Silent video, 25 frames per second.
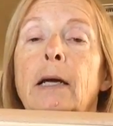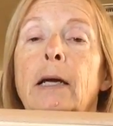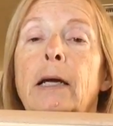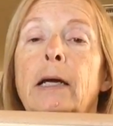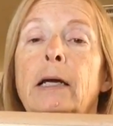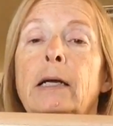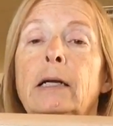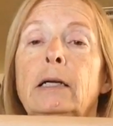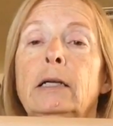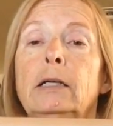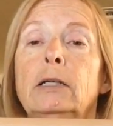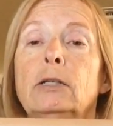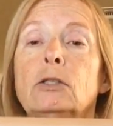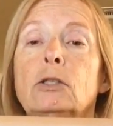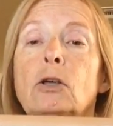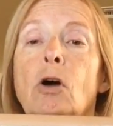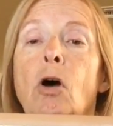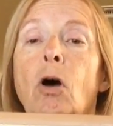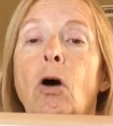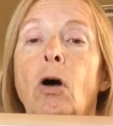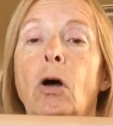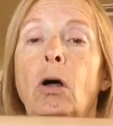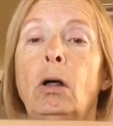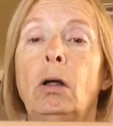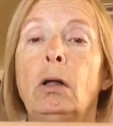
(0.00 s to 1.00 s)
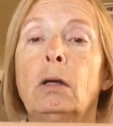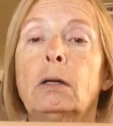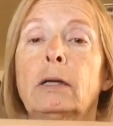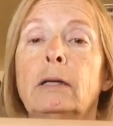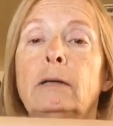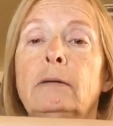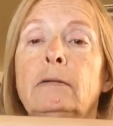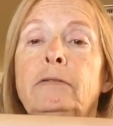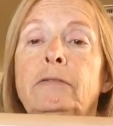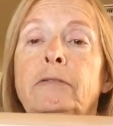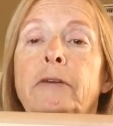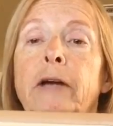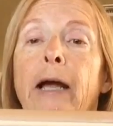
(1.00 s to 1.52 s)
It is all
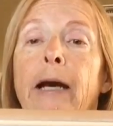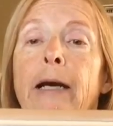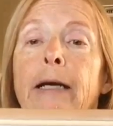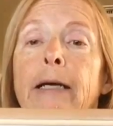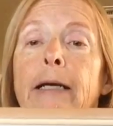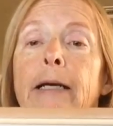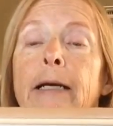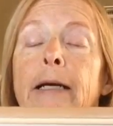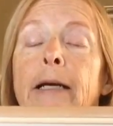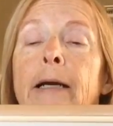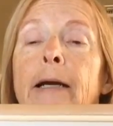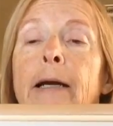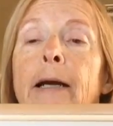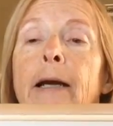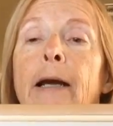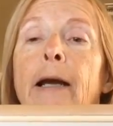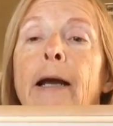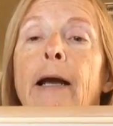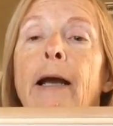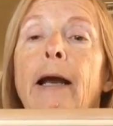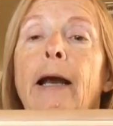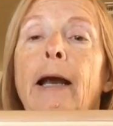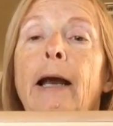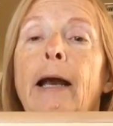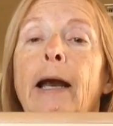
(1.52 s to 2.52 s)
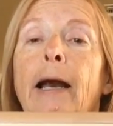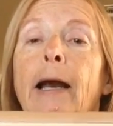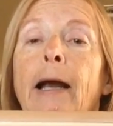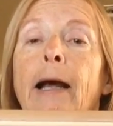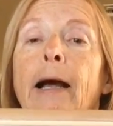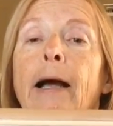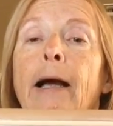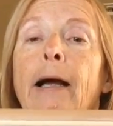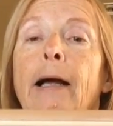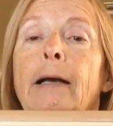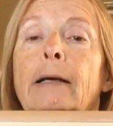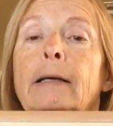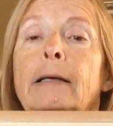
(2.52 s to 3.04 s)
confetti,
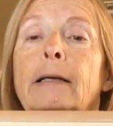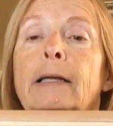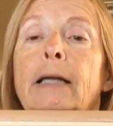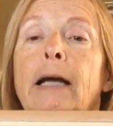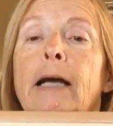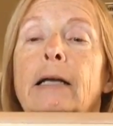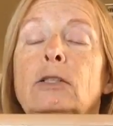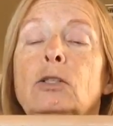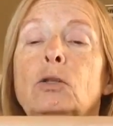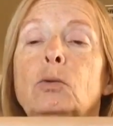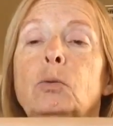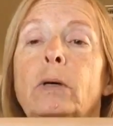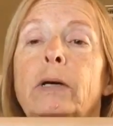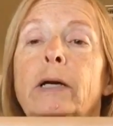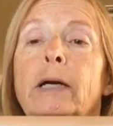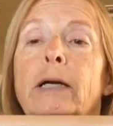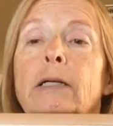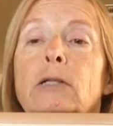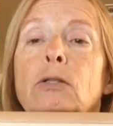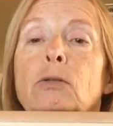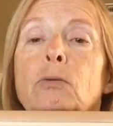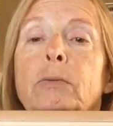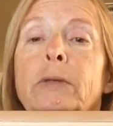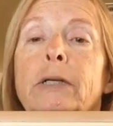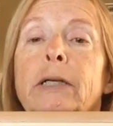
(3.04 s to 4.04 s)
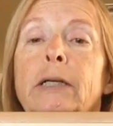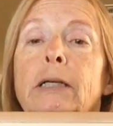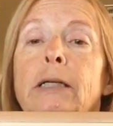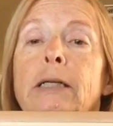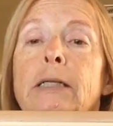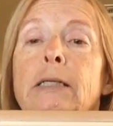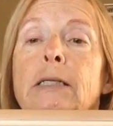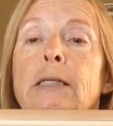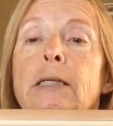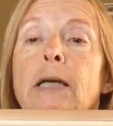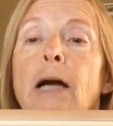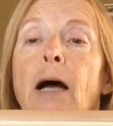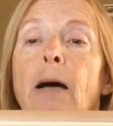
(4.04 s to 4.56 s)
and that's what has really
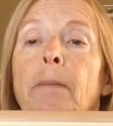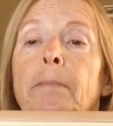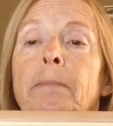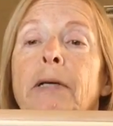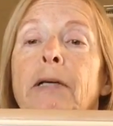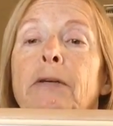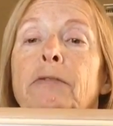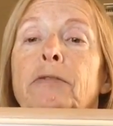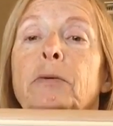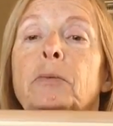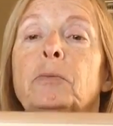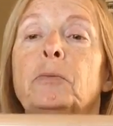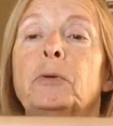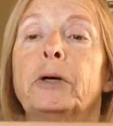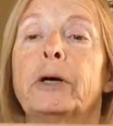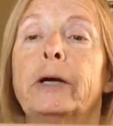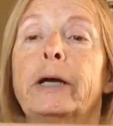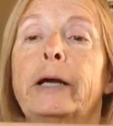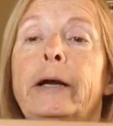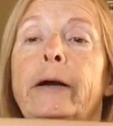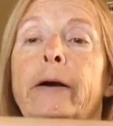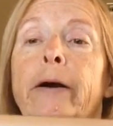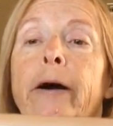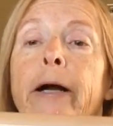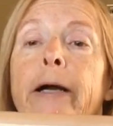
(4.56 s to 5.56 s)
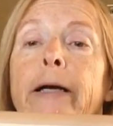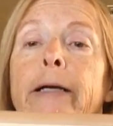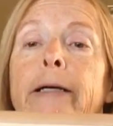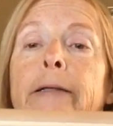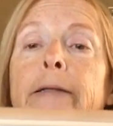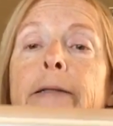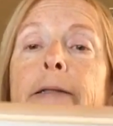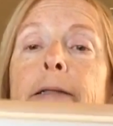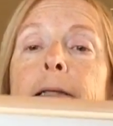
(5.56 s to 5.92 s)
stopped me from working on it